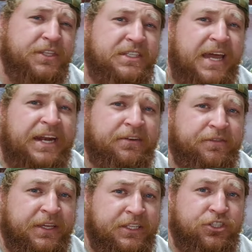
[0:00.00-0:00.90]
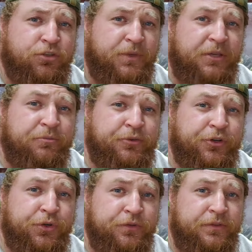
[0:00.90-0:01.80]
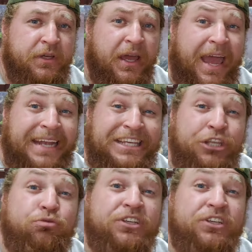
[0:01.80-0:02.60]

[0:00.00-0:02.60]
for the standard of things to be improved and new